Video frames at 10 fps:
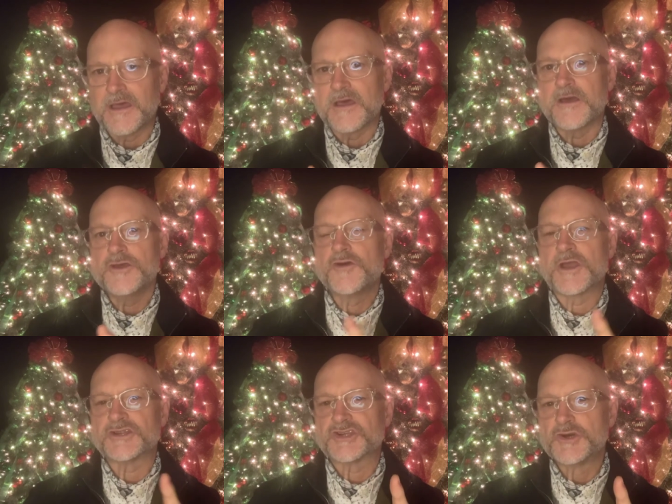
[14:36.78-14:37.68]
You
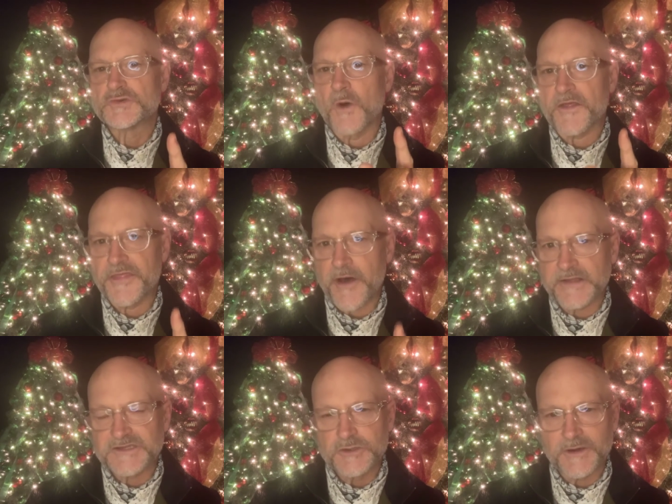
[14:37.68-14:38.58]
can choose what
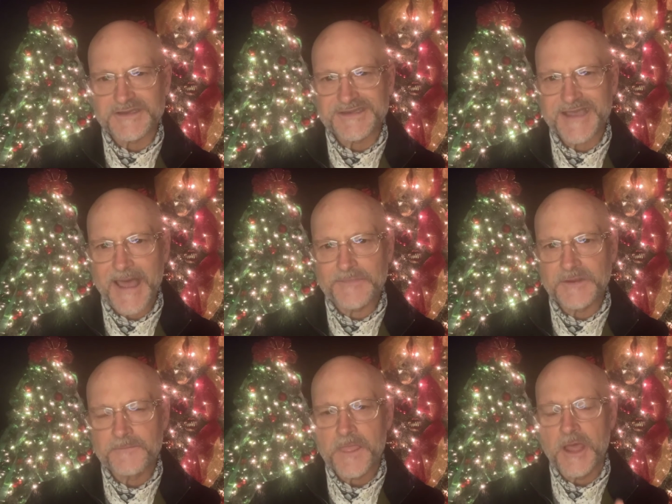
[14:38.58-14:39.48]
thoughts to accept,
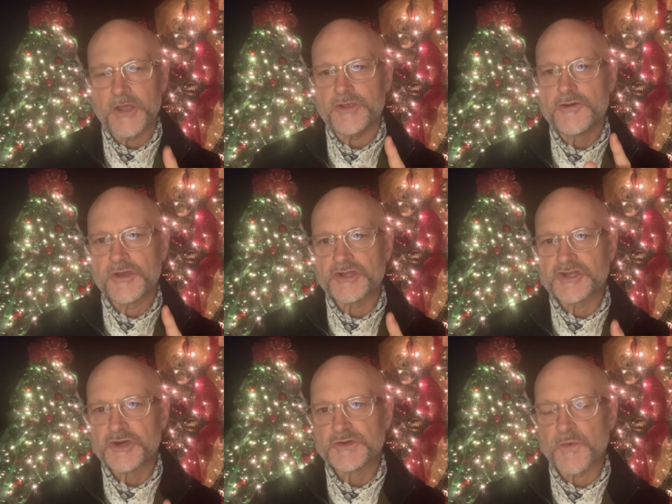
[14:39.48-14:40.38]
you can
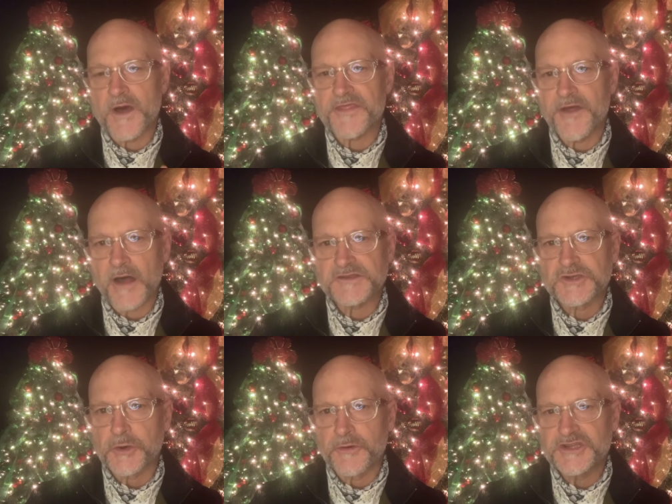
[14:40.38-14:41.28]
choose what thoughts
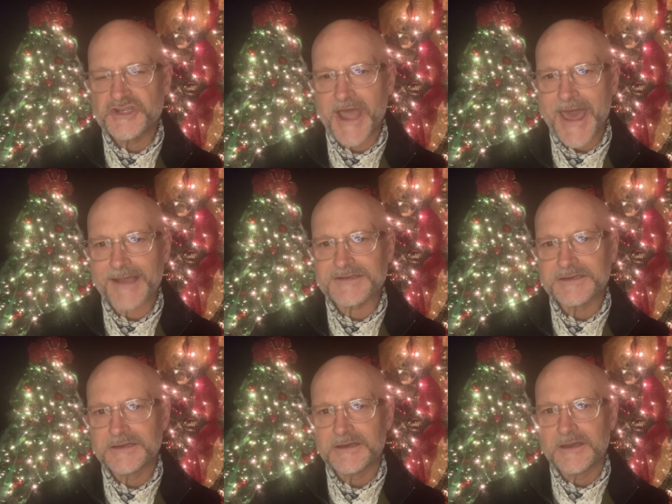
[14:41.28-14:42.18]
to reject.
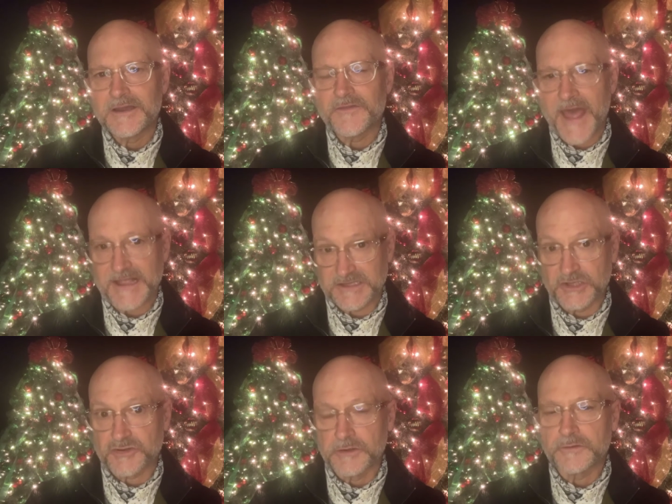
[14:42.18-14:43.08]
That's the
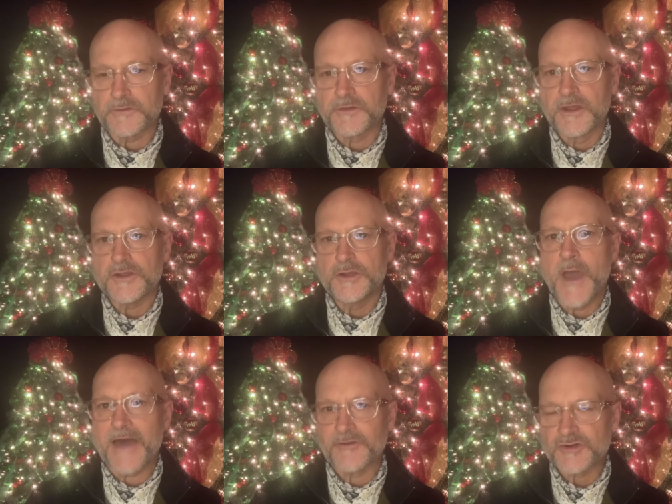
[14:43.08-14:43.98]
truth. You
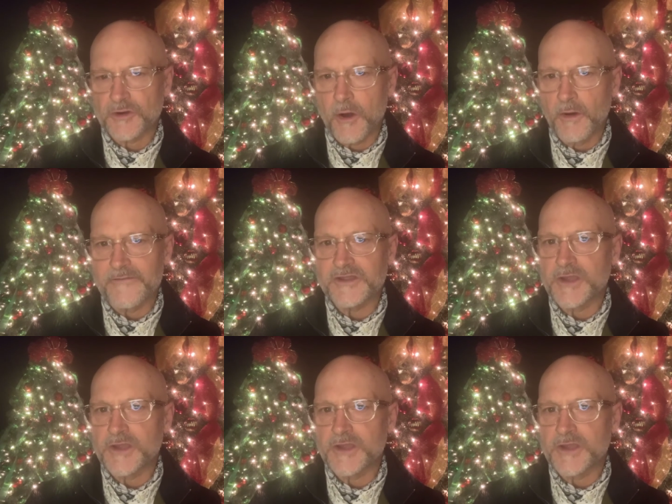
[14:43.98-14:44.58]
have control of it.